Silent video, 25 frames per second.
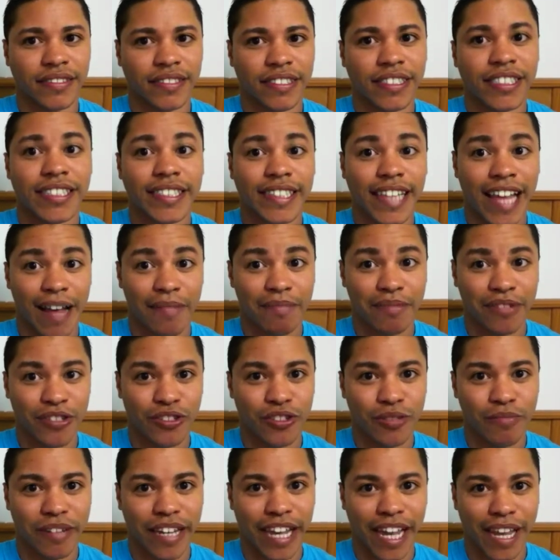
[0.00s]
steps
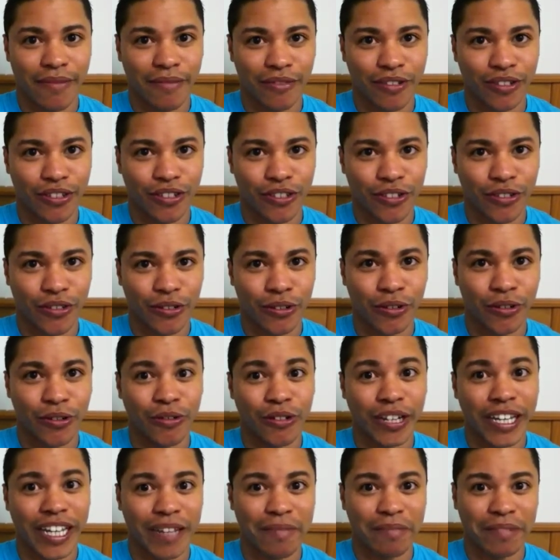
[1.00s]
to be able
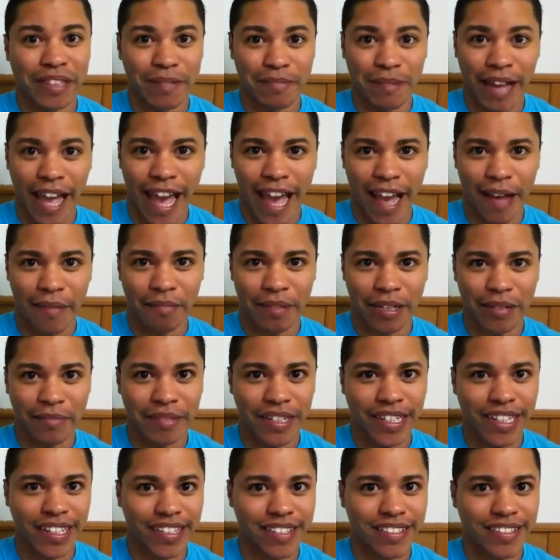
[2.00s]
to keep them happy,
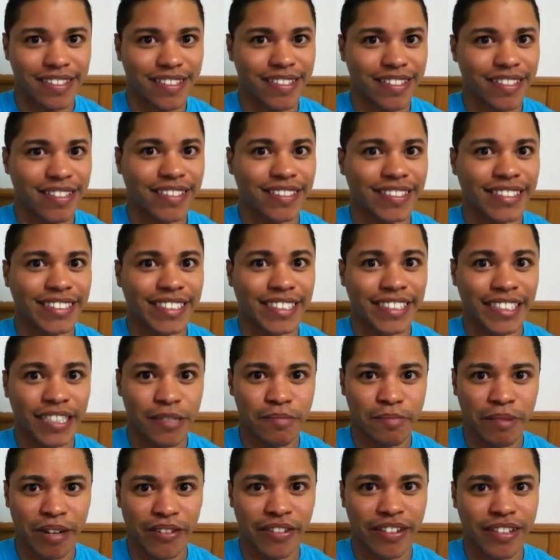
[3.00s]
because the
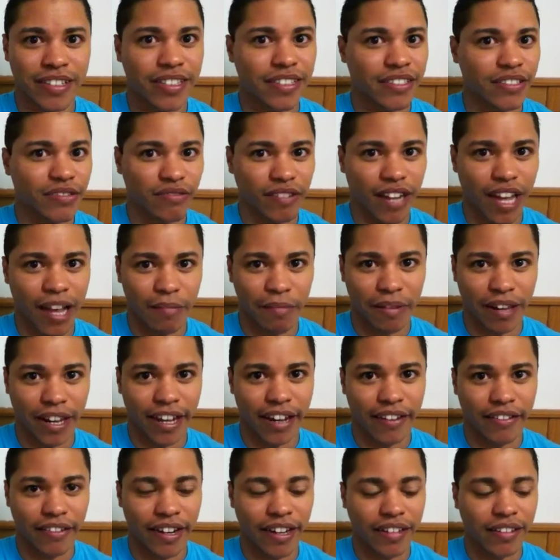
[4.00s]
spirits do not
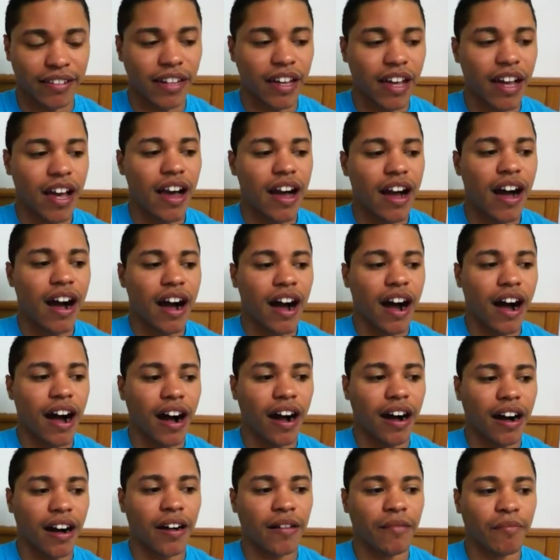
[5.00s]
play around.
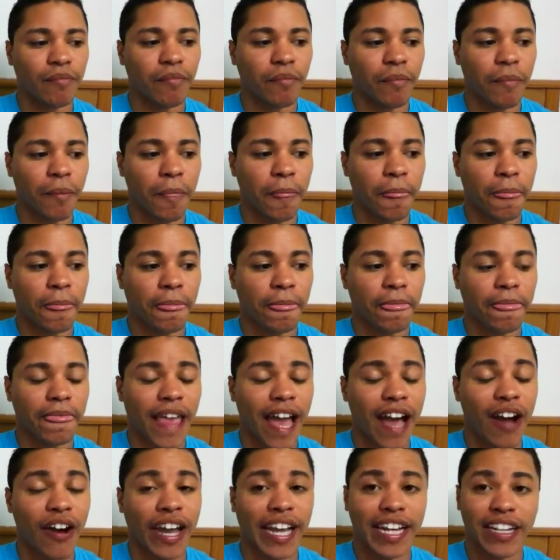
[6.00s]

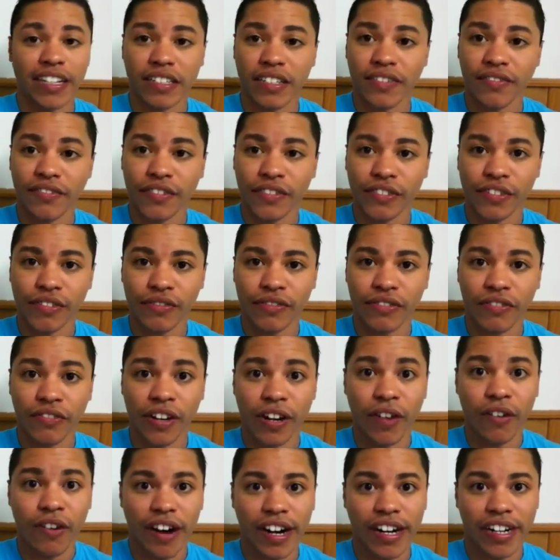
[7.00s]
Now, Haitian Voodoo
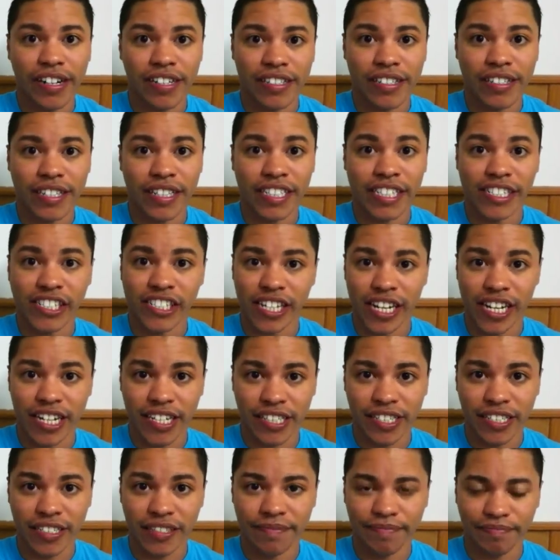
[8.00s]
requires
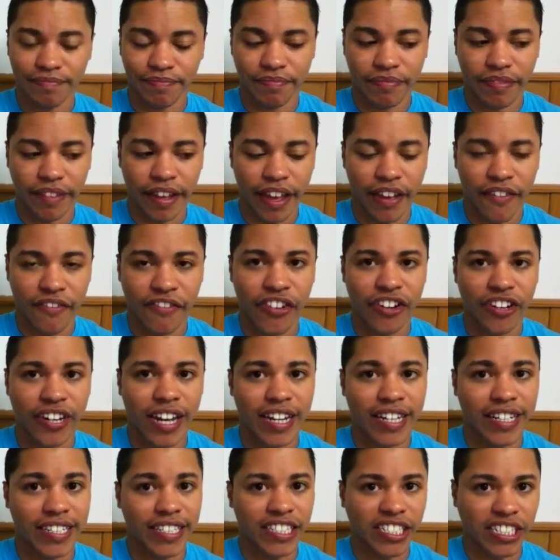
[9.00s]
initiation. If you're
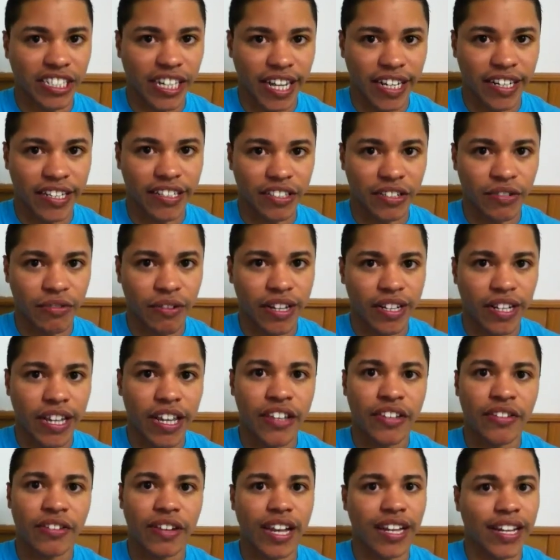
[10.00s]
not initiated to it,
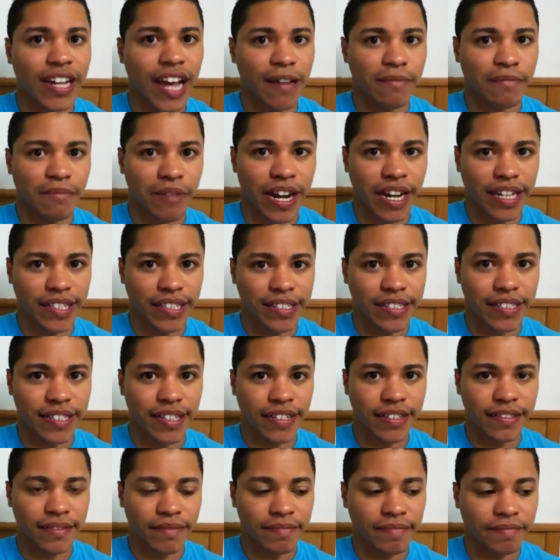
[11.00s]
you cannot practice
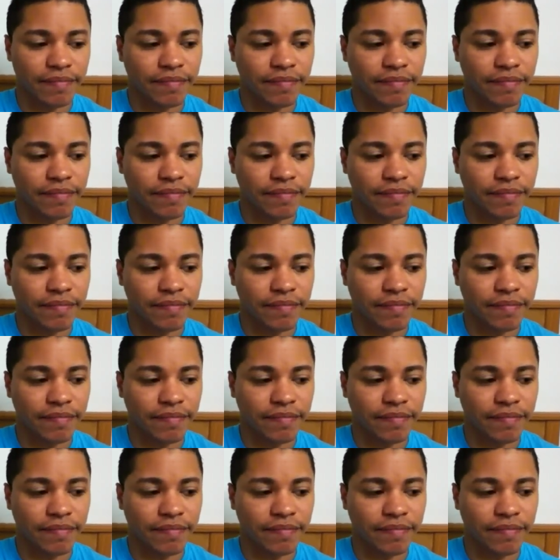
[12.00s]
it.